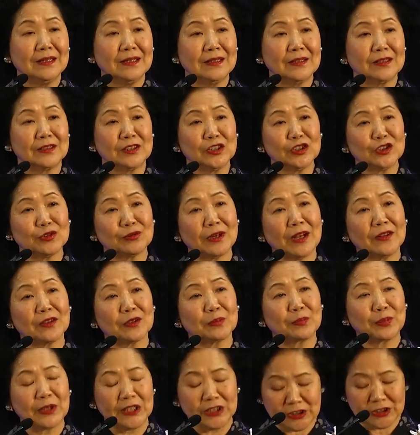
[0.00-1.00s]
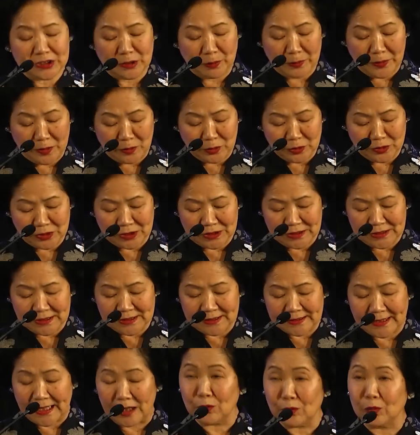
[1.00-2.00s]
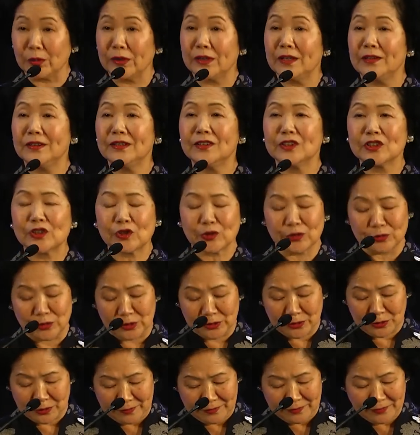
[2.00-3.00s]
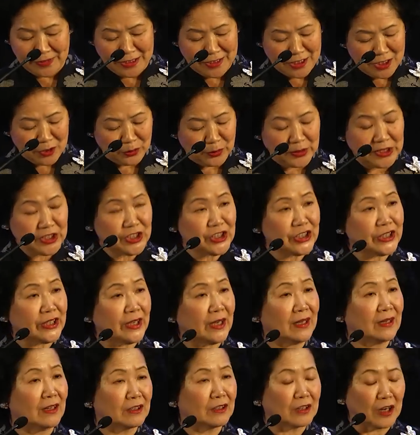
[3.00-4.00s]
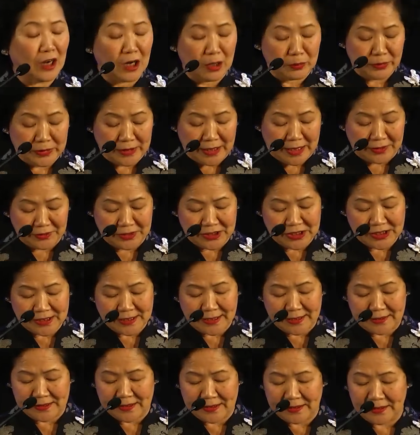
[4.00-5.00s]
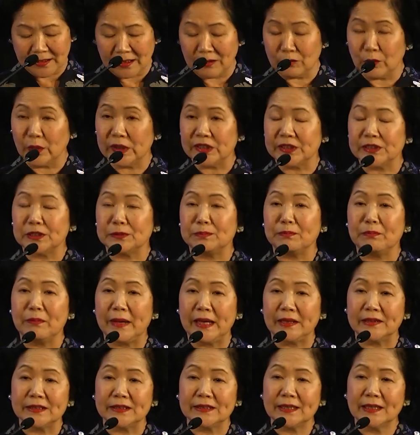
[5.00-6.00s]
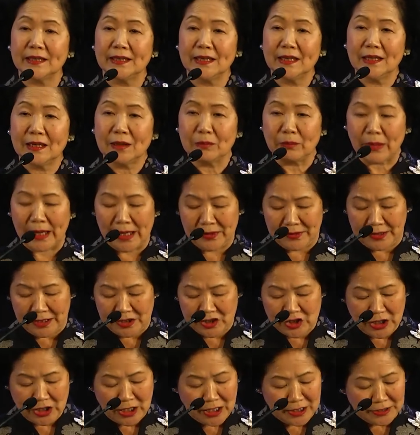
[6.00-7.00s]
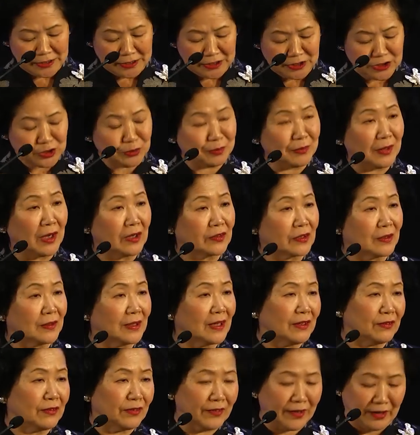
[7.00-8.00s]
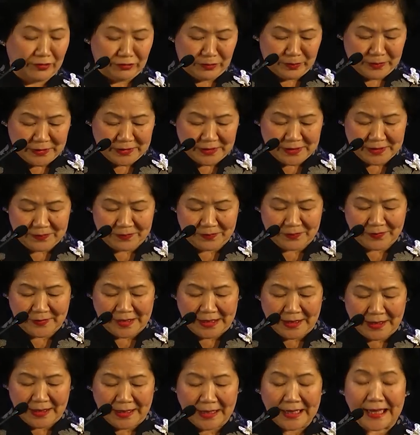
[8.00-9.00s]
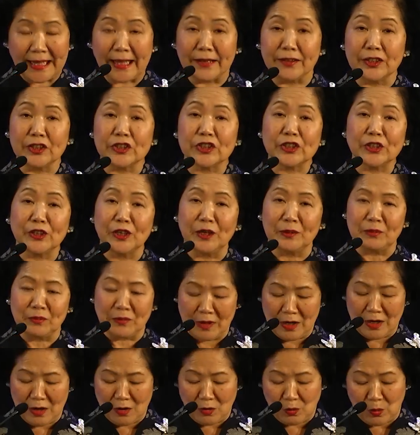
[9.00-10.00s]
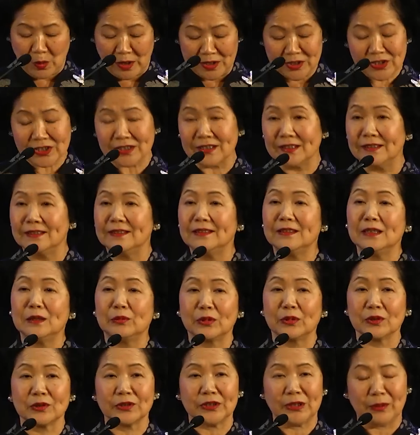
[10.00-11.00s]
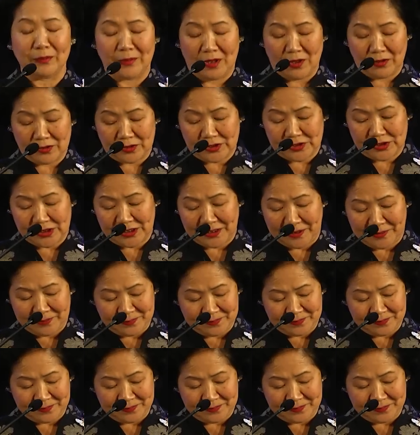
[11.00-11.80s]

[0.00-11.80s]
This rather presupposes that within this room, we share a common understanding of what is meant by the Chinese model of government and the term Western liberal democracy.